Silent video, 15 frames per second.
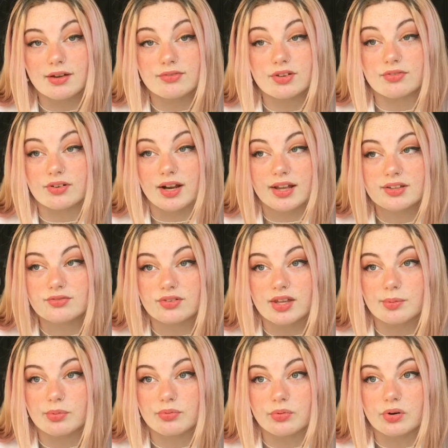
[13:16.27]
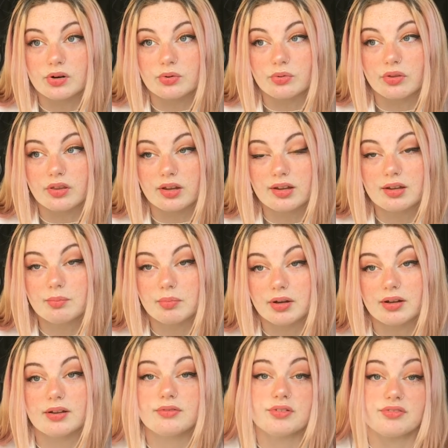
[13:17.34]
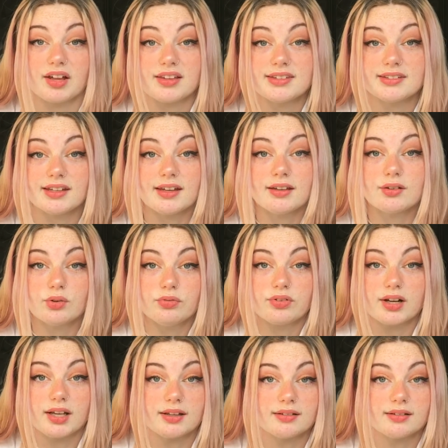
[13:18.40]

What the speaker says: I've never asked for that before, I don't think, but if you fancy it, go for it.